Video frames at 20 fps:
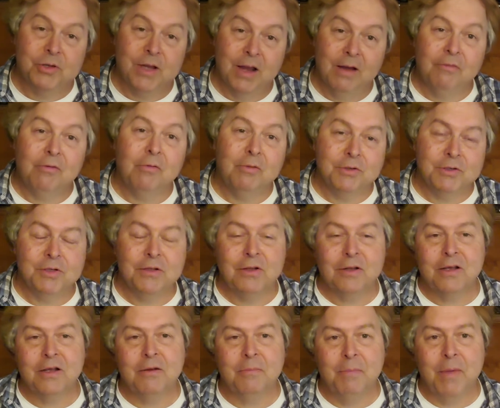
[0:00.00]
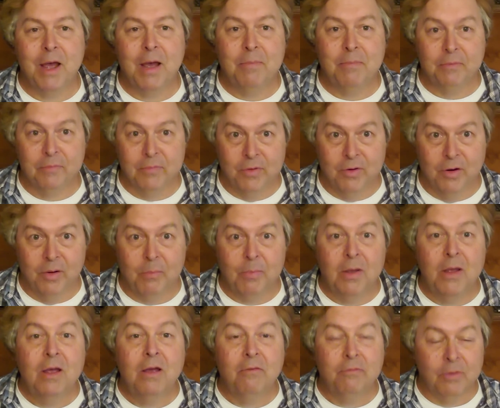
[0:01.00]
Everyone should look at a map of Europe
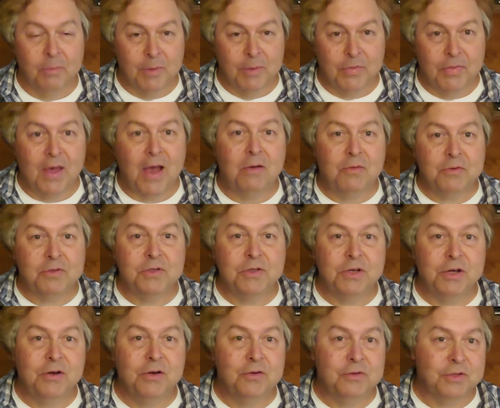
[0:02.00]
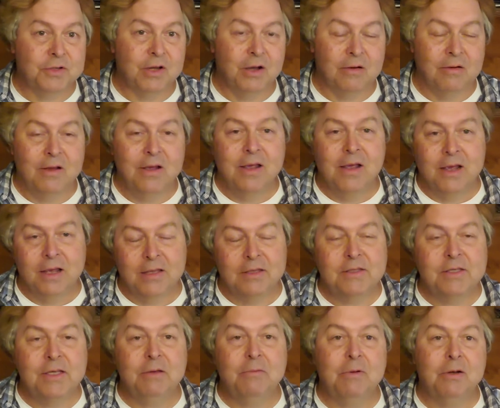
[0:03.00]
from 1,000 years ago and
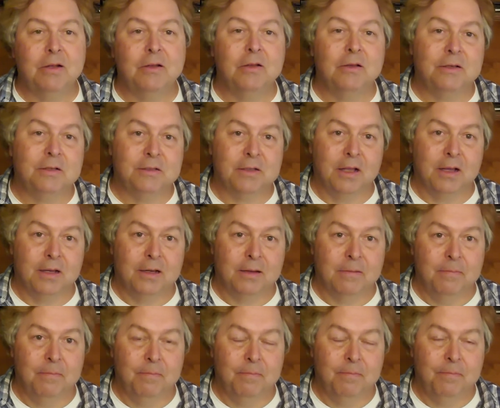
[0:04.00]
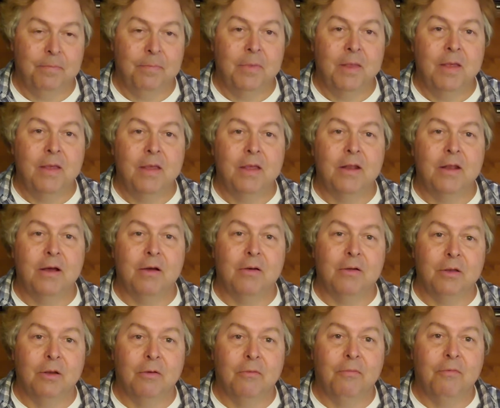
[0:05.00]
see what it looks like. You know,
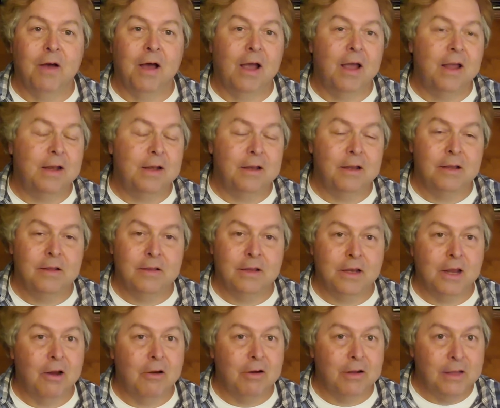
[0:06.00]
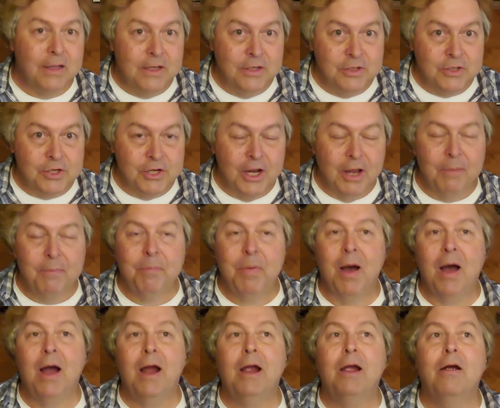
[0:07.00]
you'll find the Carolingian
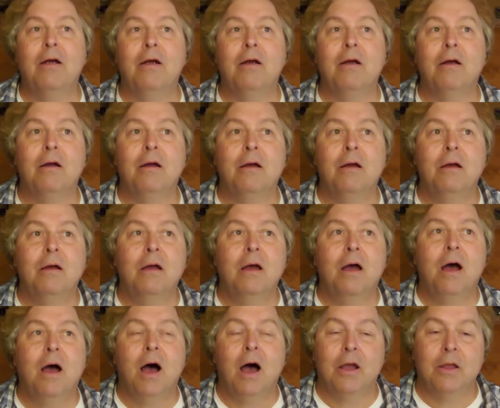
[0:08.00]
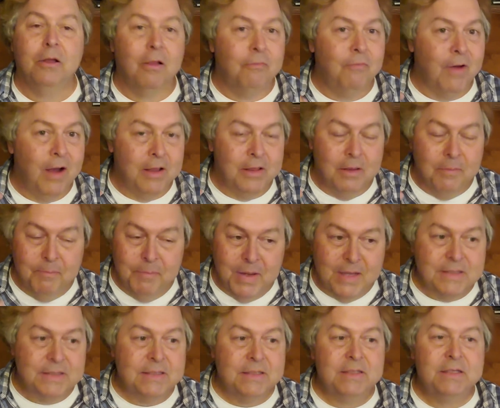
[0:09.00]
Empire, you'll find the
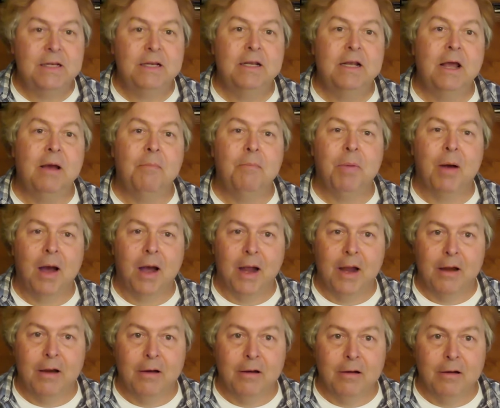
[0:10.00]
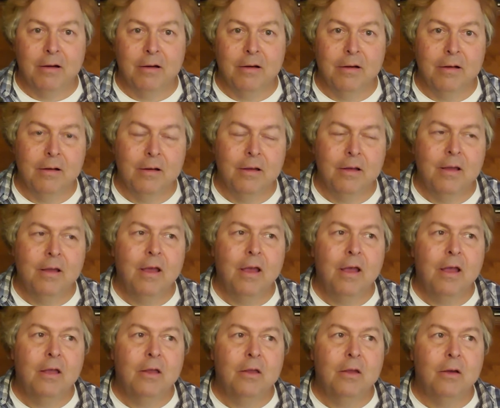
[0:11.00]
Byzantine Empire,
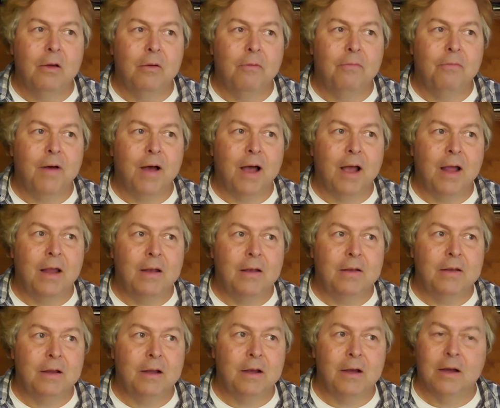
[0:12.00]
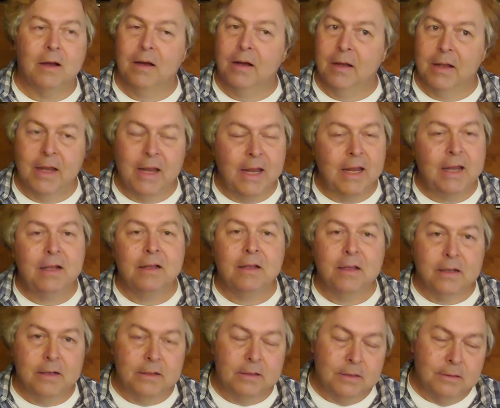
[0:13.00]
you'll find
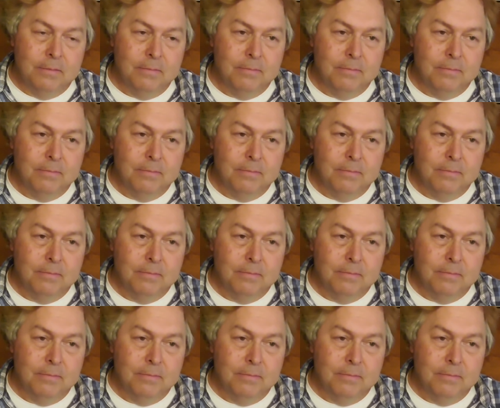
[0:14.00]
England.